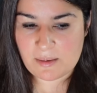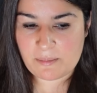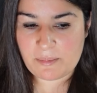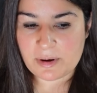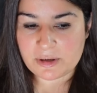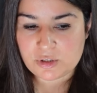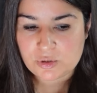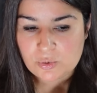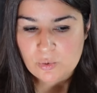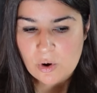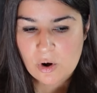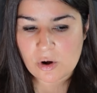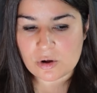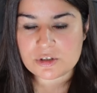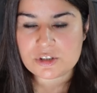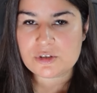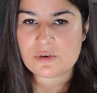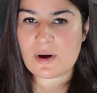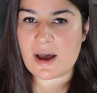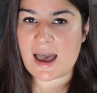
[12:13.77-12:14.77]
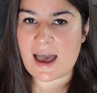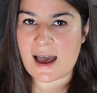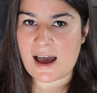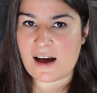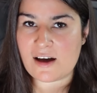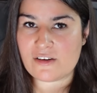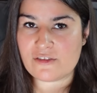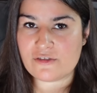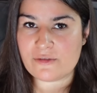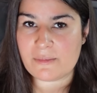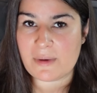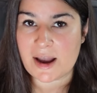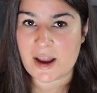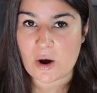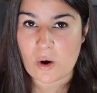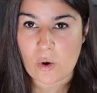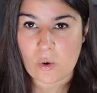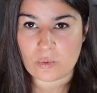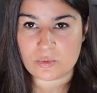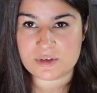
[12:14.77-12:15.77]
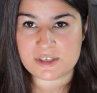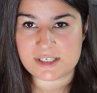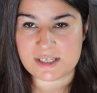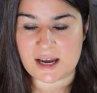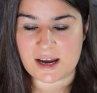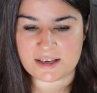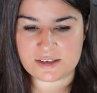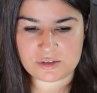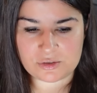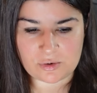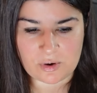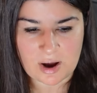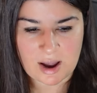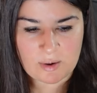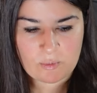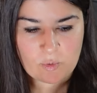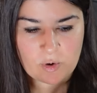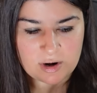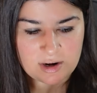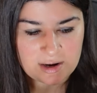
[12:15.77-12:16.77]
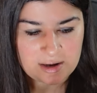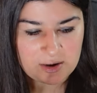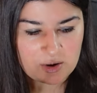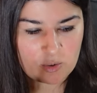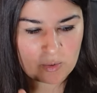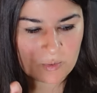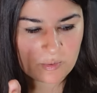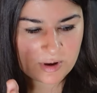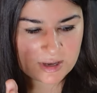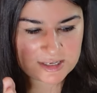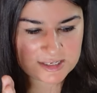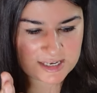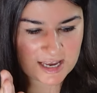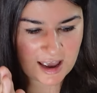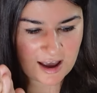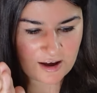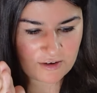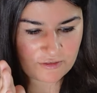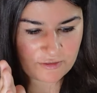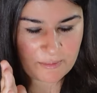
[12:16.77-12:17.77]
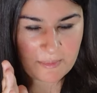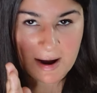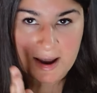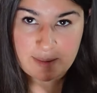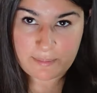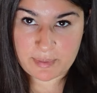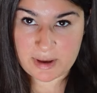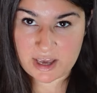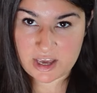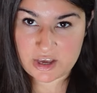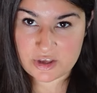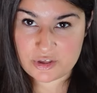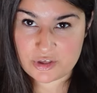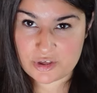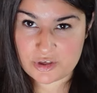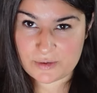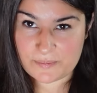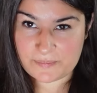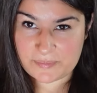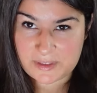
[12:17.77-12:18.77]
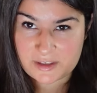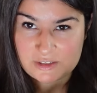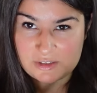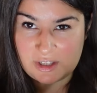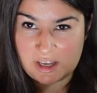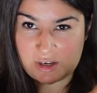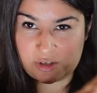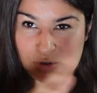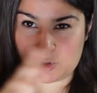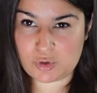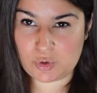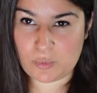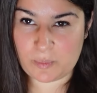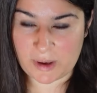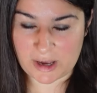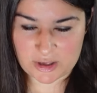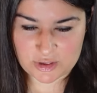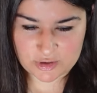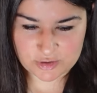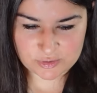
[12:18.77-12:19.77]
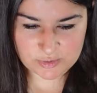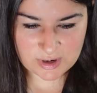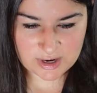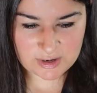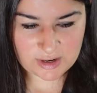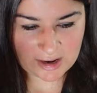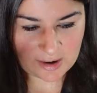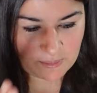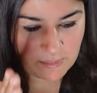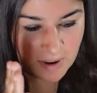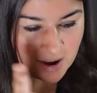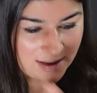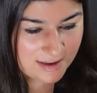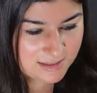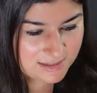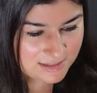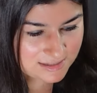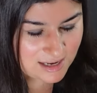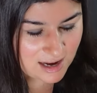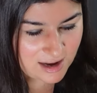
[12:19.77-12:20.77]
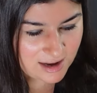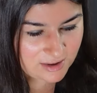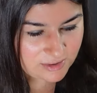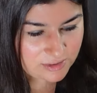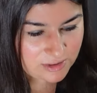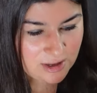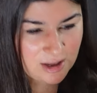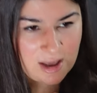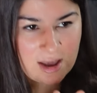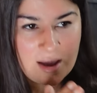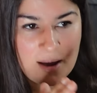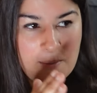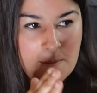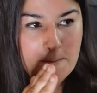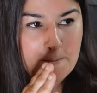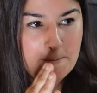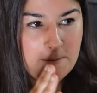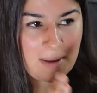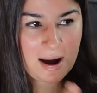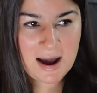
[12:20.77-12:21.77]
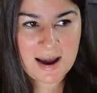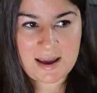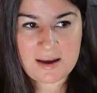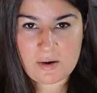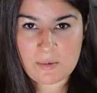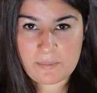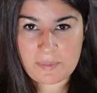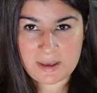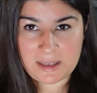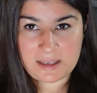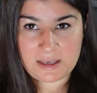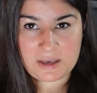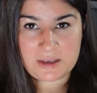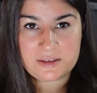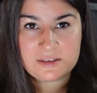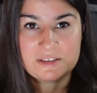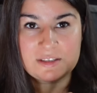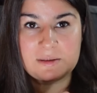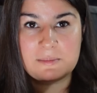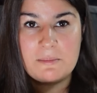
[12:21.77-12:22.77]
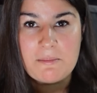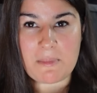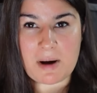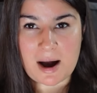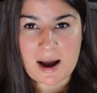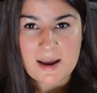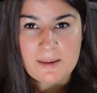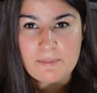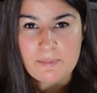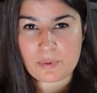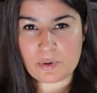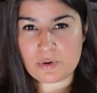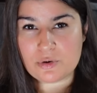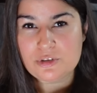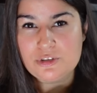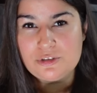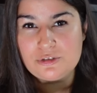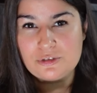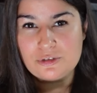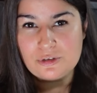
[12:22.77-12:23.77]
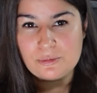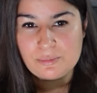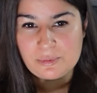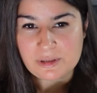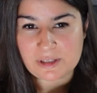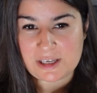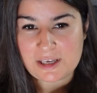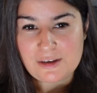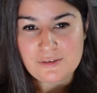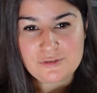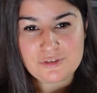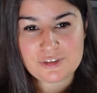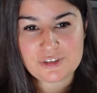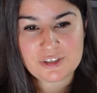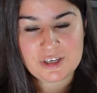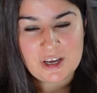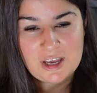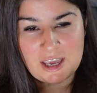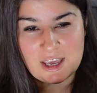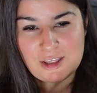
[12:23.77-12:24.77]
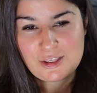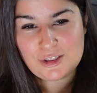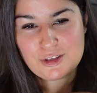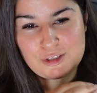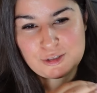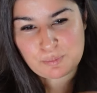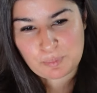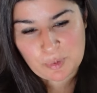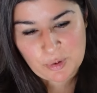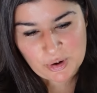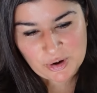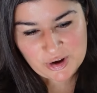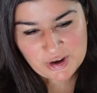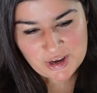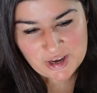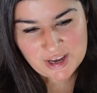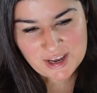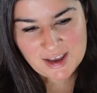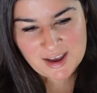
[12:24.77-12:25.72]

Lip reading: but to also have my own side. So I wanna always have my page. It's like two pages, right? Like my style, my opinions, my personal beliefs in this book